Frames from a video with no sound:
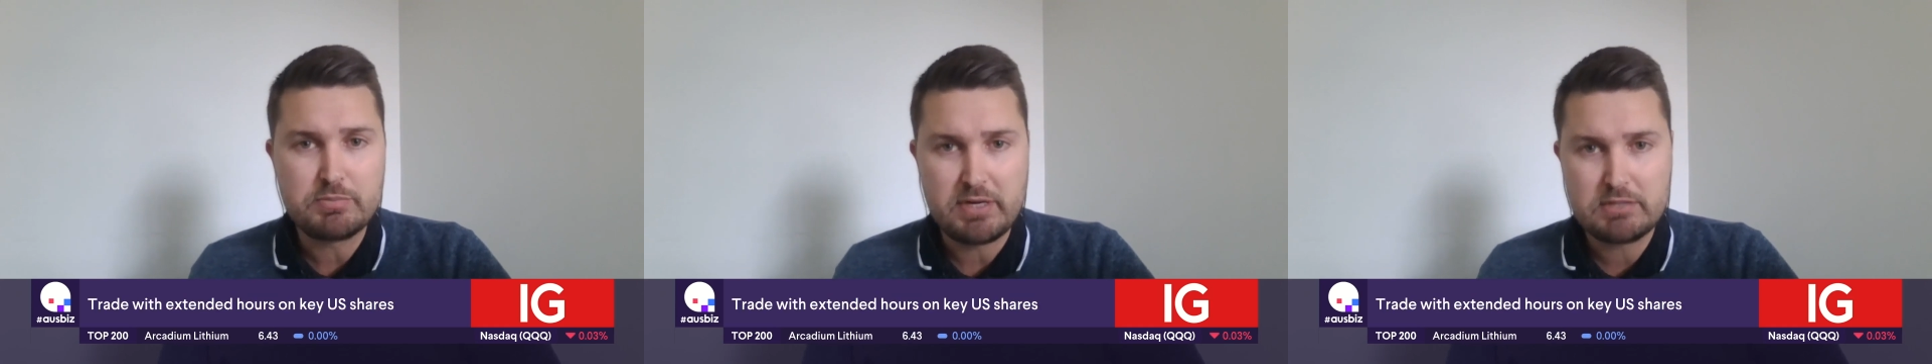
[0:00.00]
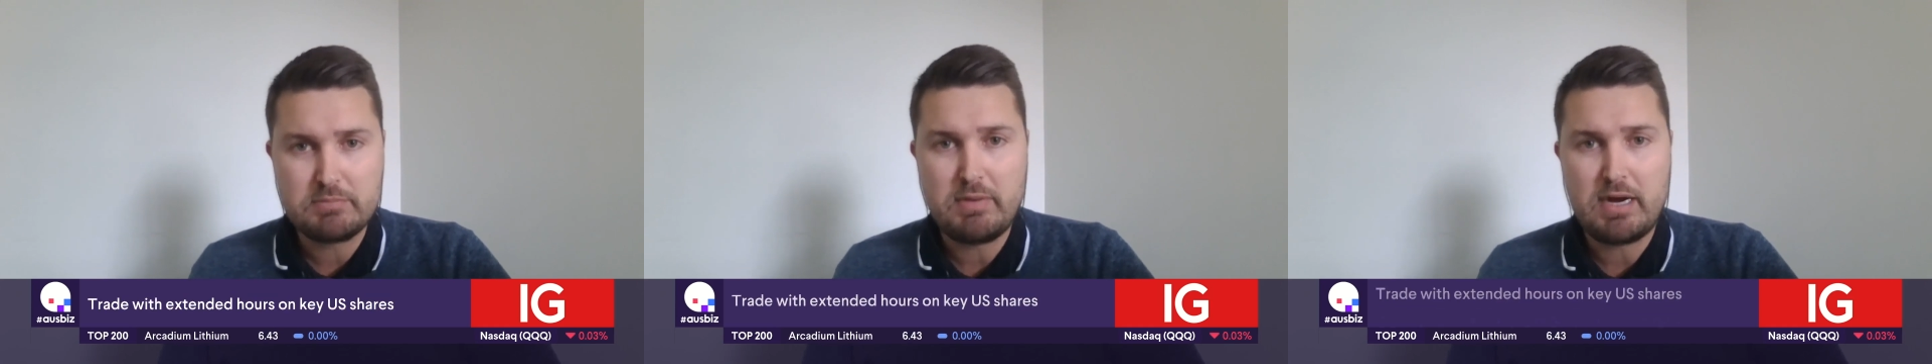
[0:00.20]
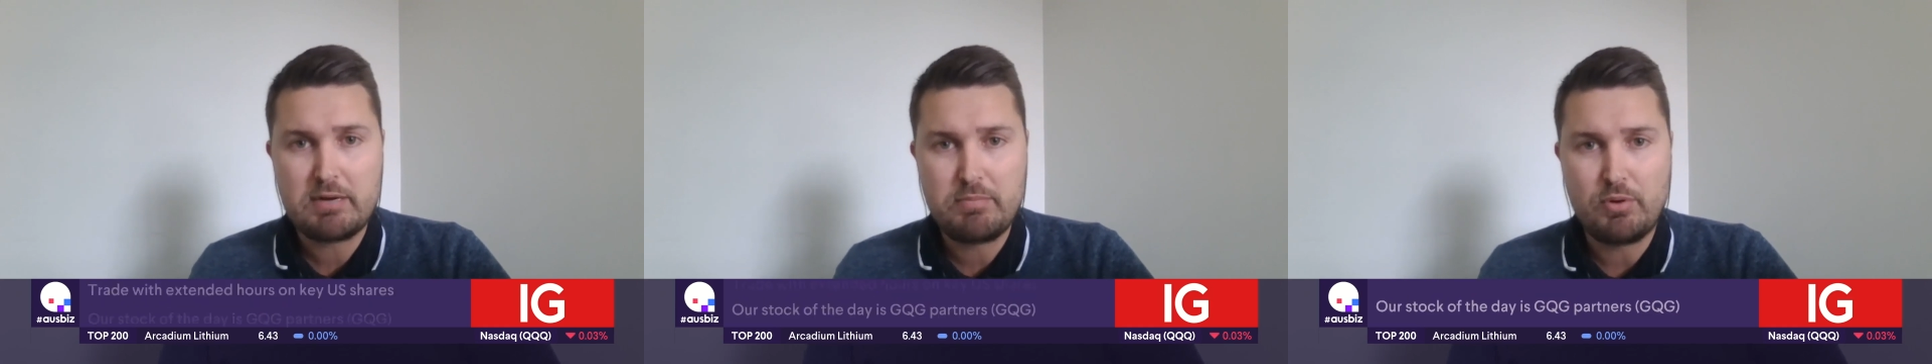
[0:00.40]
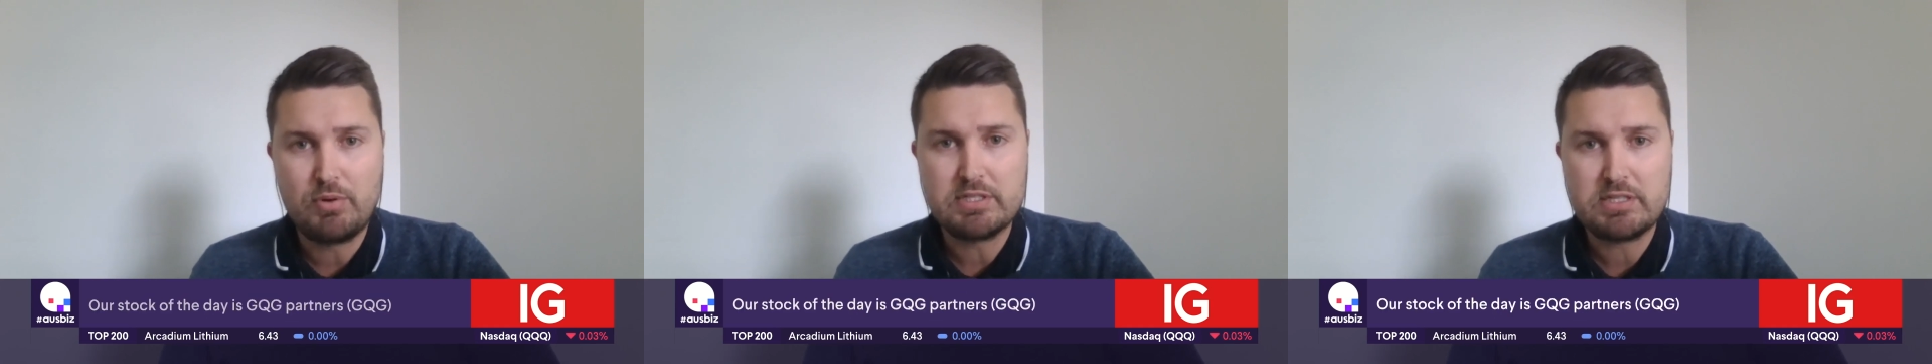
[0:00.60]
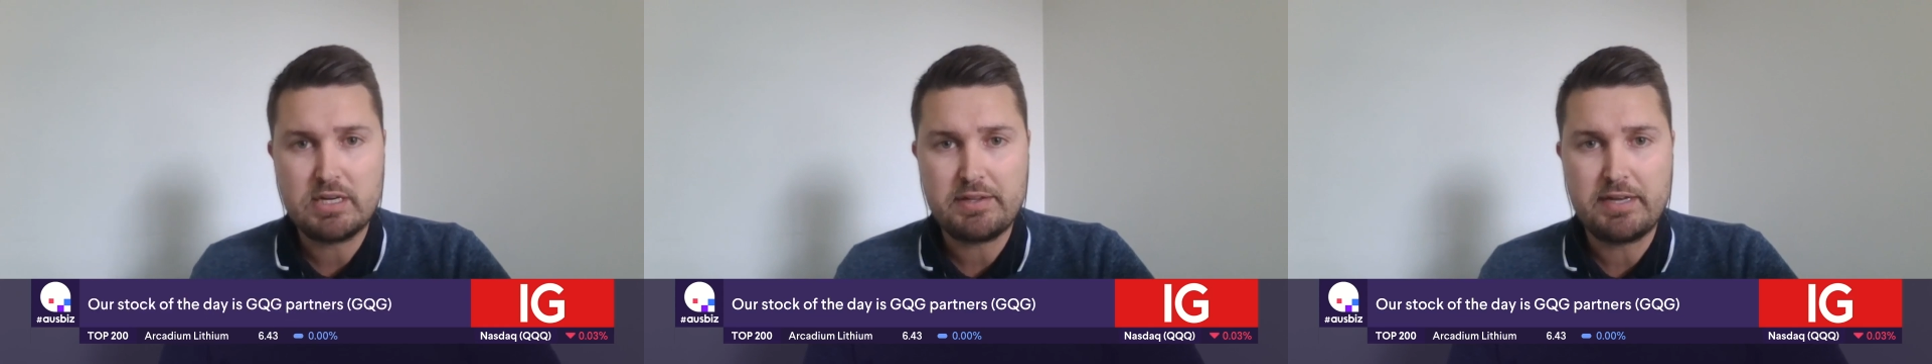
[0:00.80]
but as Mark
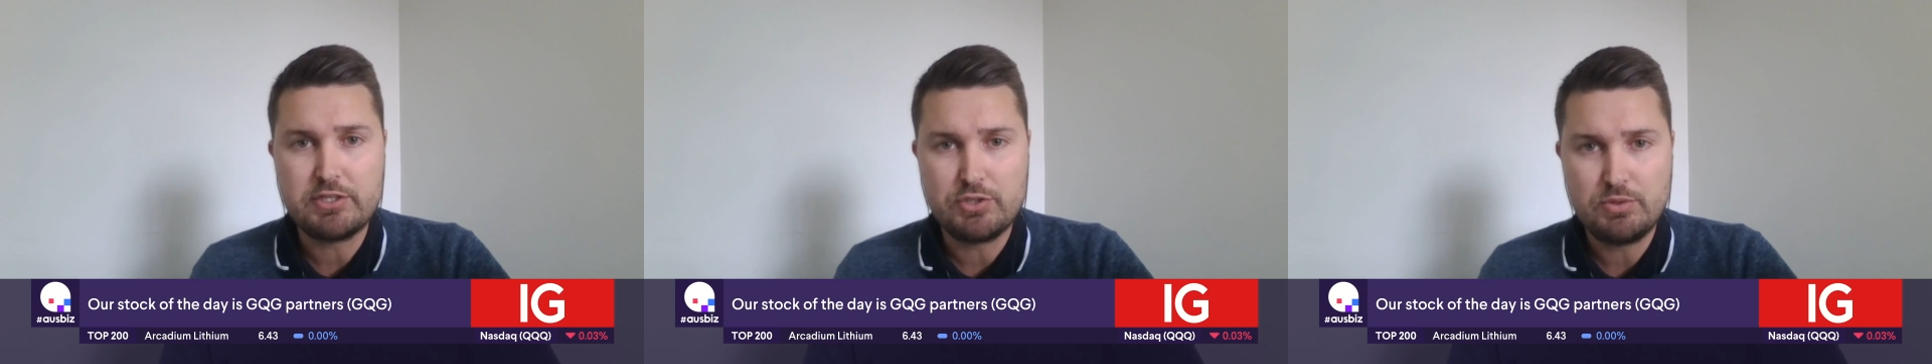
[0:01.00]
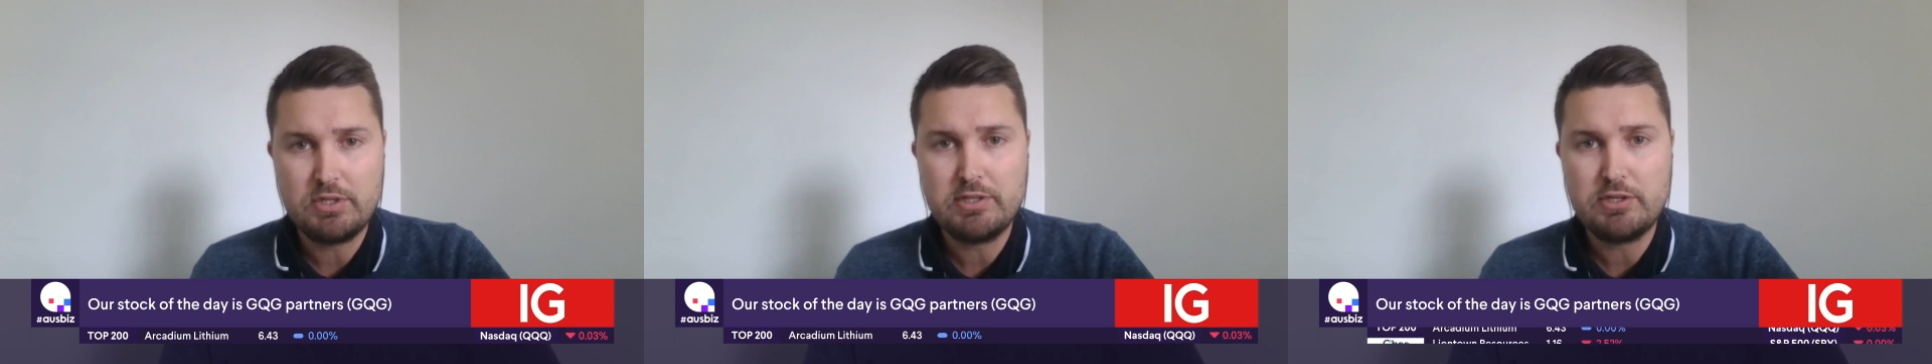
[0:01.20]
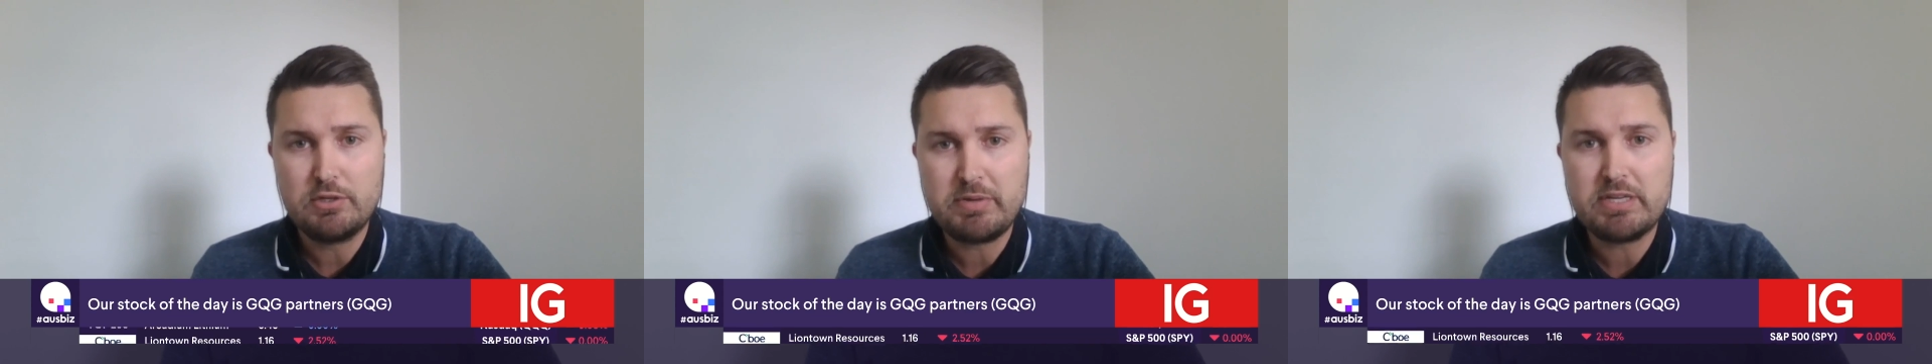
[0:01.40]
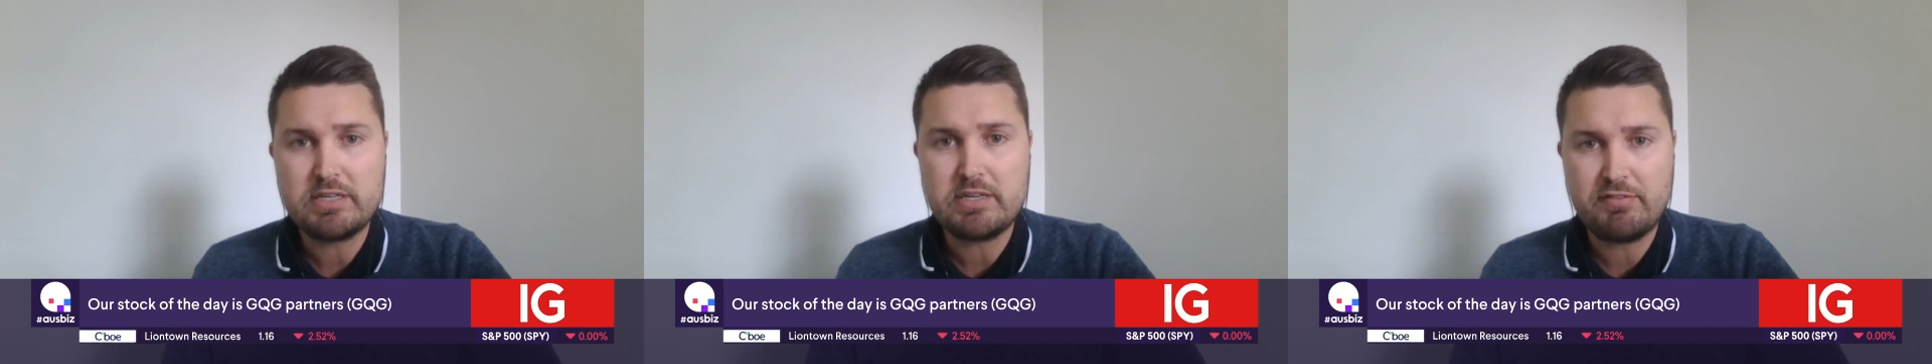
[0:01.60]
points out, they do it a little bit